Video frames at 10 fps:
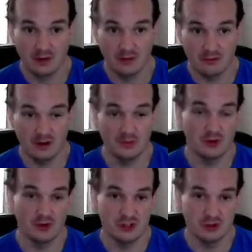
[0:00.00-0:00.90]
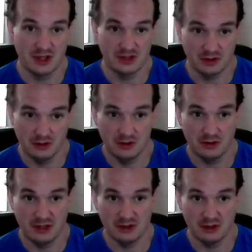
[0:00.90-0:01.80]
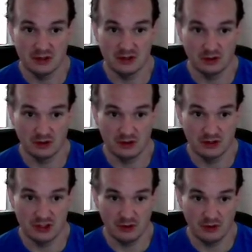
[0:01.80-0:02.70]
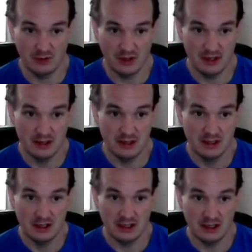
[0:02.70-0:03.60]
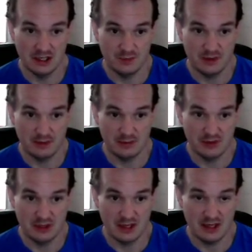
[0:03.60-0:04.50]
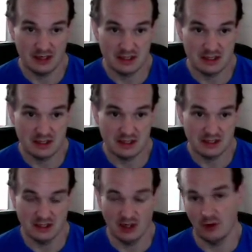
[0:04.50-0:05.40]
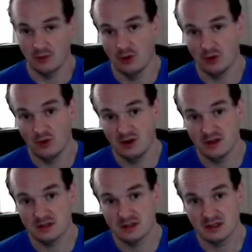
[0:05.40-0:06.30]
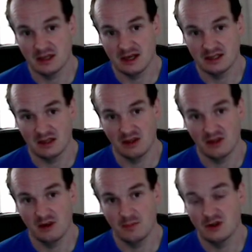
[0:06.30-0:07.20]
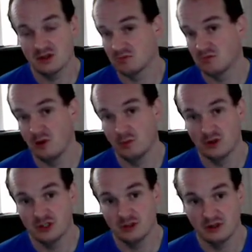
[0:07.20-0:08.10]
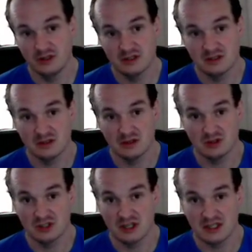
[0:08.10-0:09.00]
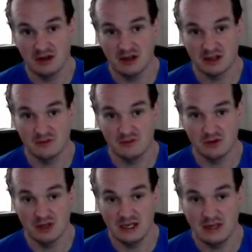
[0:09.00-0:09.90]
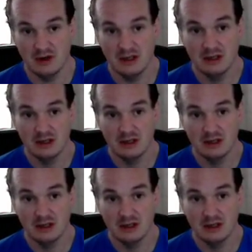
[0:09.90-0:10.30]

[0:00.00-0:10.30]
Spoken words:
Right, got the shield, that's good, that's good. It's not got a shield in play. Ice Beam comes in next. No, not quite. It's another Thunder Punch, no point shielding this because they'll just take us out in the next confusion anyway.